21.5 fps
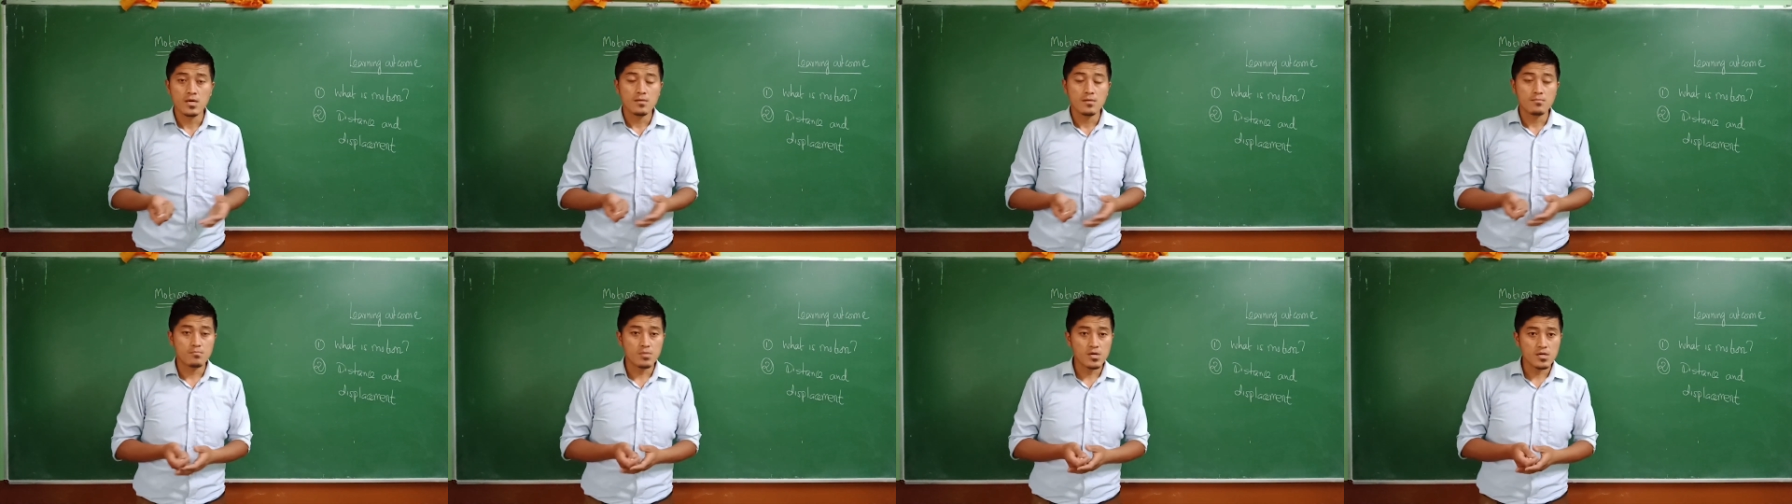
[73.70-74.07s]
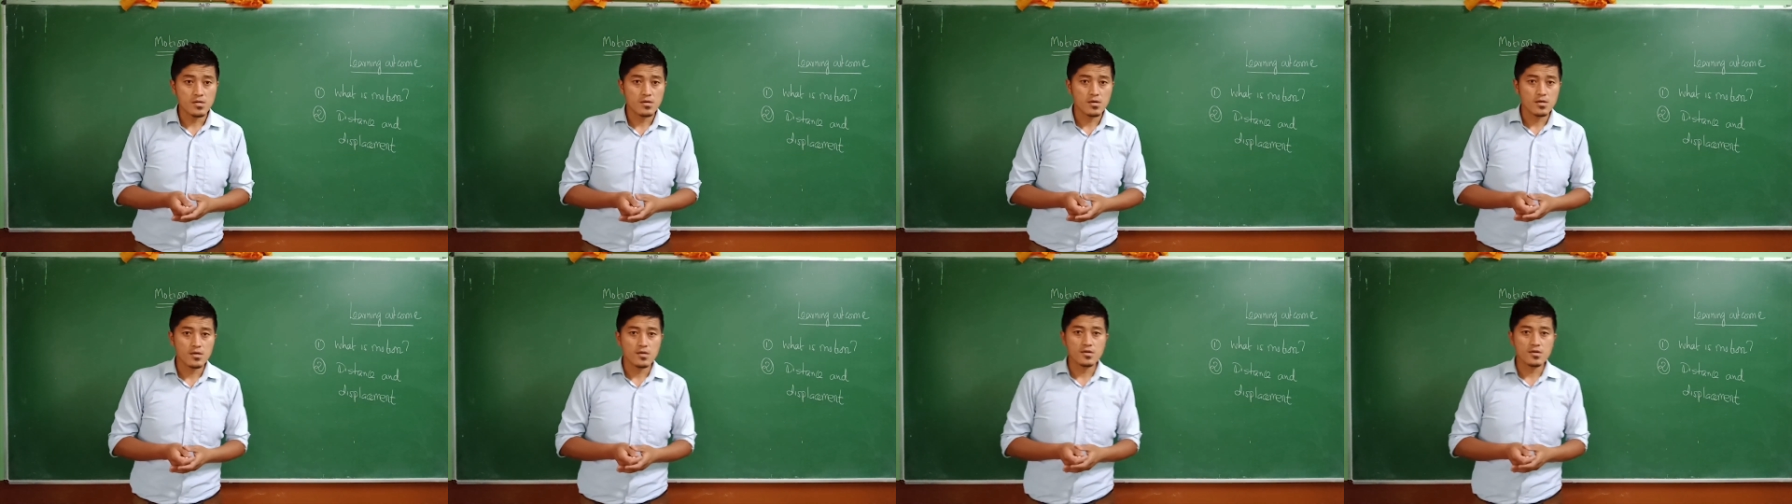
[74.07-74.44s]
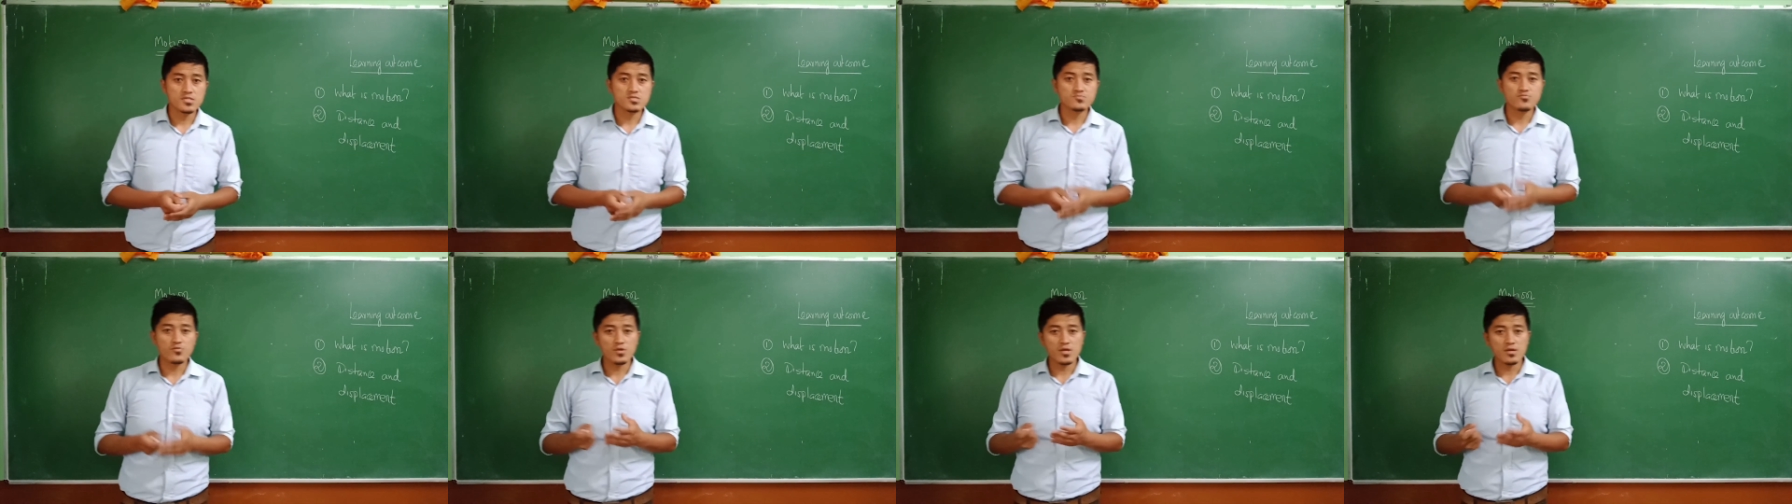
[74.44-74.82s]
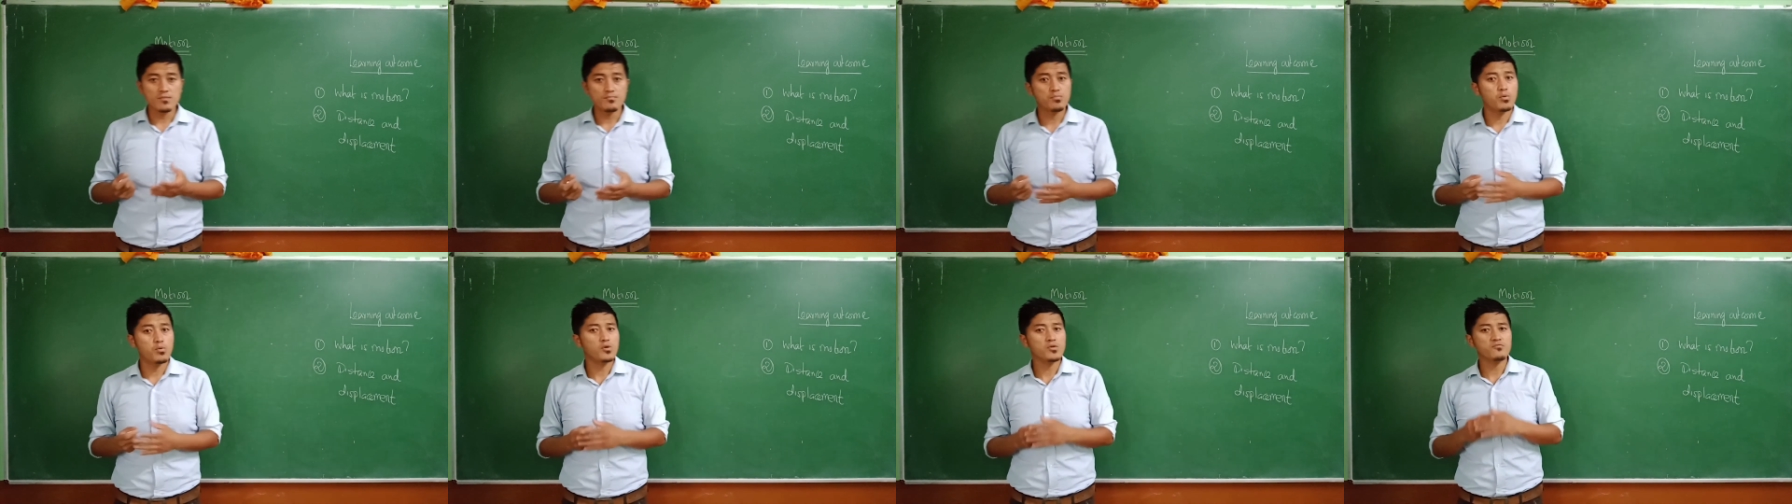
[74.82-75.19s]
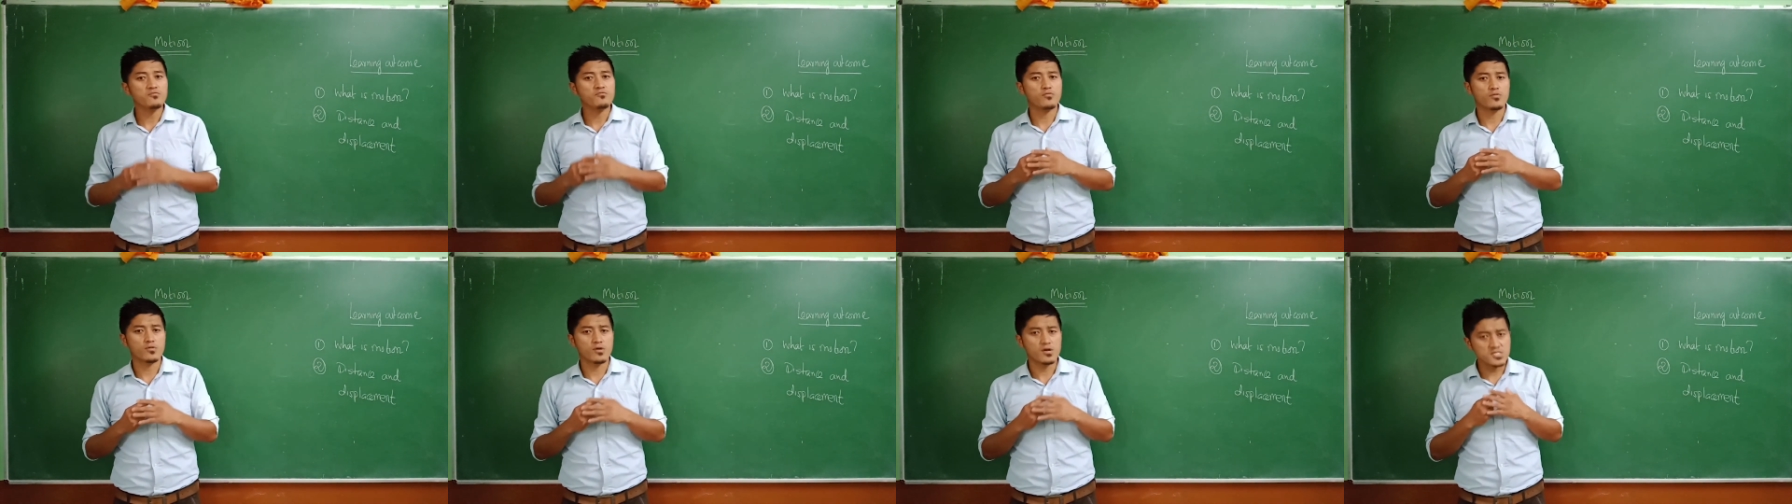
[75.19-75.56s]
But it is very important
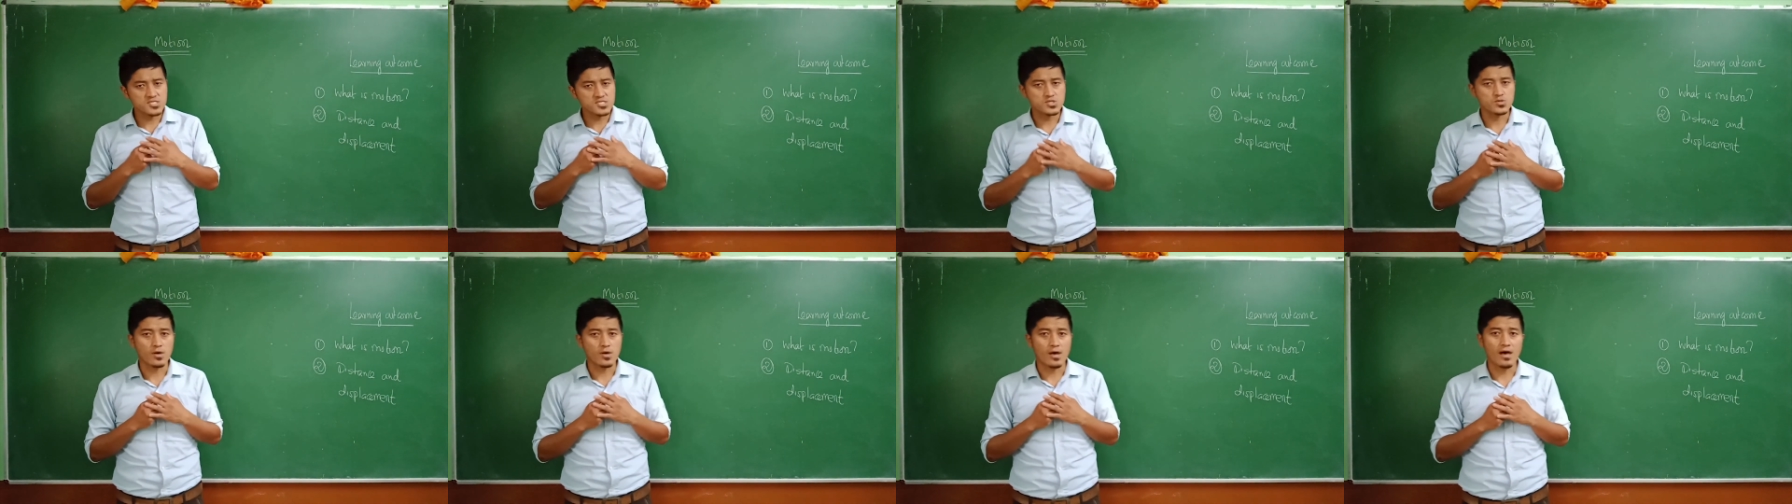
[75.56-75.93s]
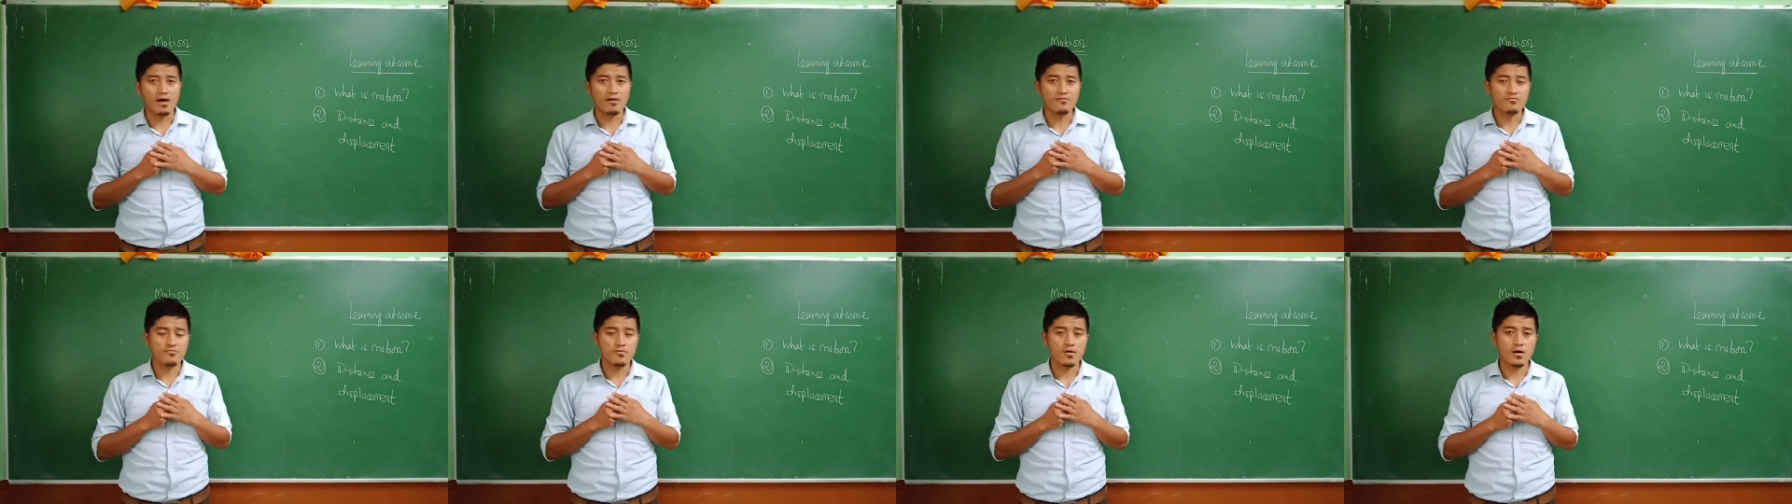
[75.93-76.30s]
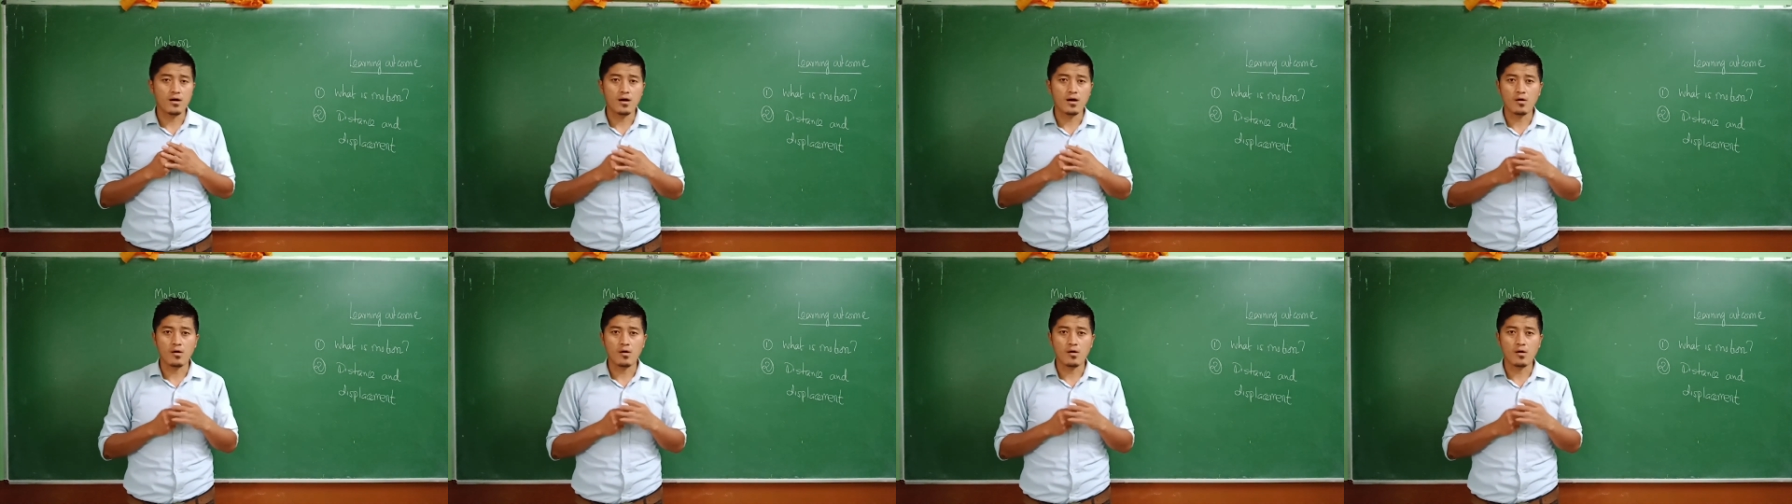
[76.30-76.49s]
for us to have